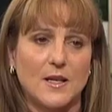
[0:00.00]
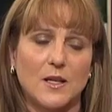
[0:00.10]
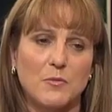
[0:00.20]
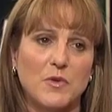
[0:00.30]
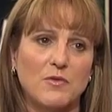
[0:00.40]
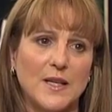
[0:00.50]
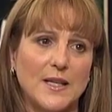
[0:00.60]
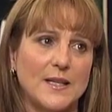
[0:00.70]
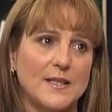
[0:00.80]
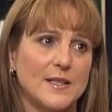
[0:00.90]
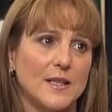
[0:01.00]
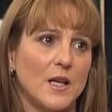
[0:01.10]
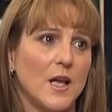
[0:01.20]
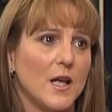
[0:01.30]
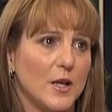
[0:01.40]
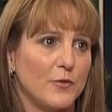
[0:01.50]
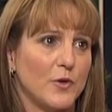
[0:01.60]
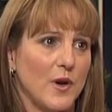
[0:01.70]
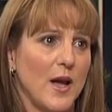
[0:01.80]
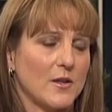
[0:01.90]
to that. It can be really easy if
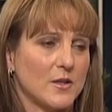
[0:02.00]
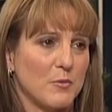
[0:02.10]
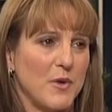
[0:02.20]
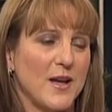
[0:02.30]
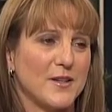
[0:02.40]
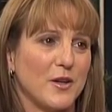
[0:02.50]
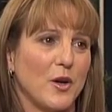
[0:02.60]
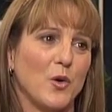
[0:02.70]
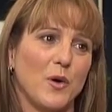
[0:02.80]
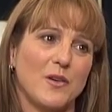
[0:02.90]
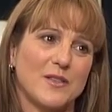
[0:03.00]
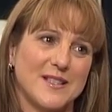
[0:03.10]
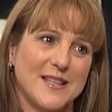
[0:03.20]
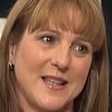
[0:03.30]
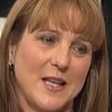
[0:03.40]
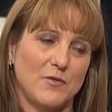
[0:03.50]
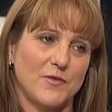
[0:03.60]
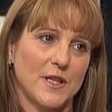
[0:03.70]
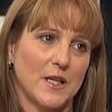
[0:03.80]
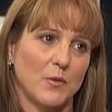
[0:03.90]
you're out and about and you go, oh, just get that
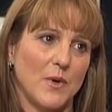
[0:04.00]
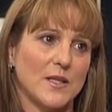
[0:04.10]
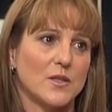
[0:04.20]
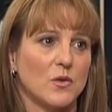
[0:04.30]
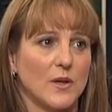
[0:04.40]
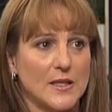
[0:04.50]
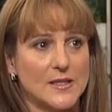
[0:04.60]
for the little yeah. ones or